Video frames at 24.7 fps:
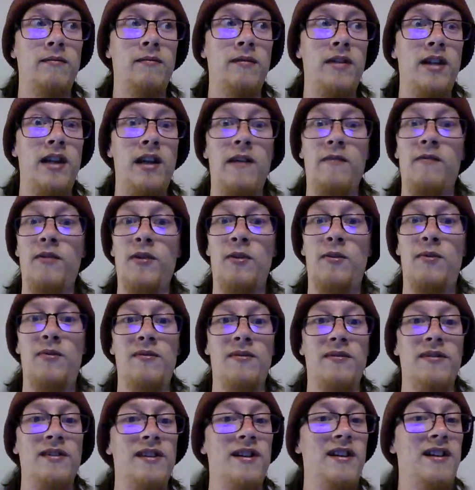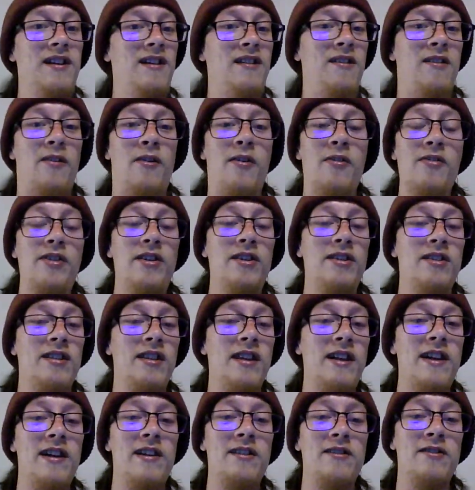you have to all these
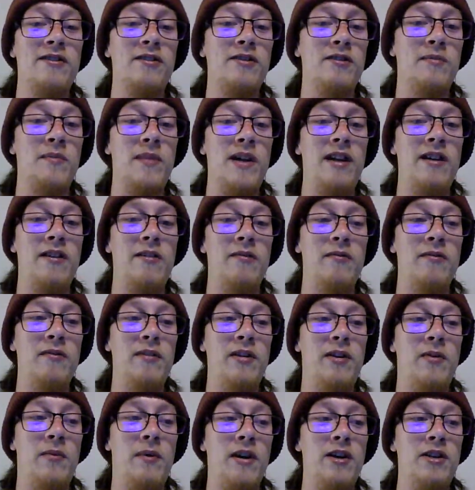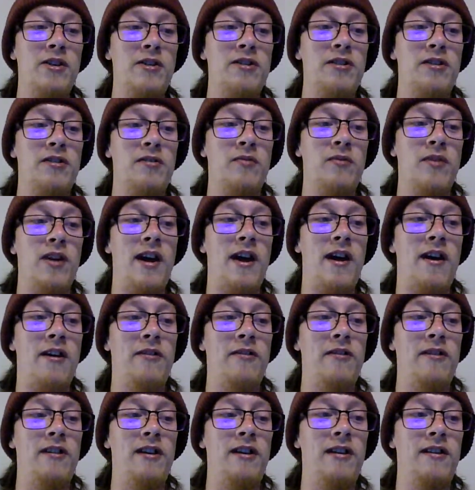things just make you really question
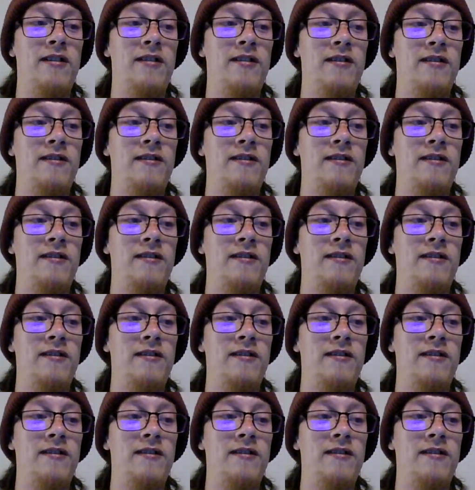reality.